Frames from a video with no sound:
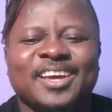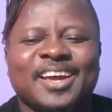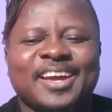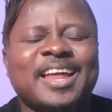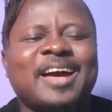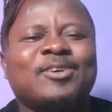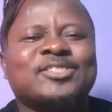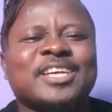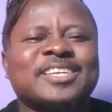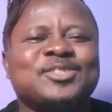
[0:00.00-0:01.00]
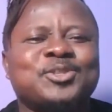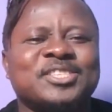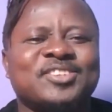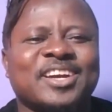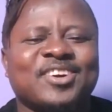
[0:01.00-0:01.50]
I was checking through
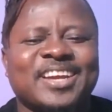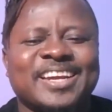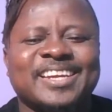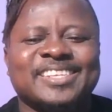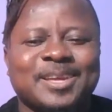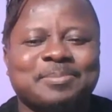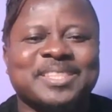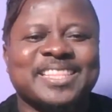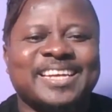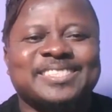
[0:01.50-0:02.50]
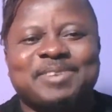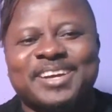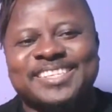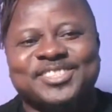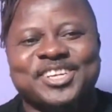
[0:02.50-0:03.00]
his record, and then there's something that is
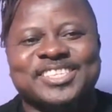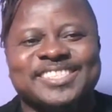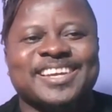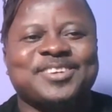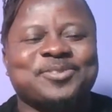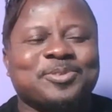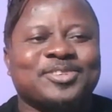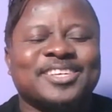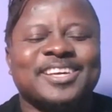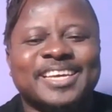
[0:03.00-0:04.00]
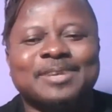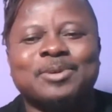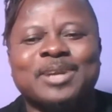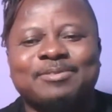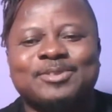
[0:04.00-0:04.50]
very interesting that you would
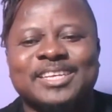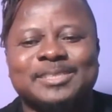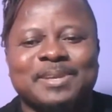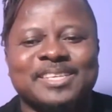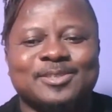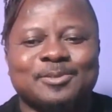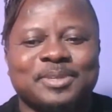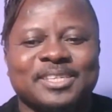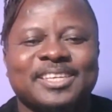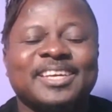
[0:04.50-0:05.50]
have to explain to me.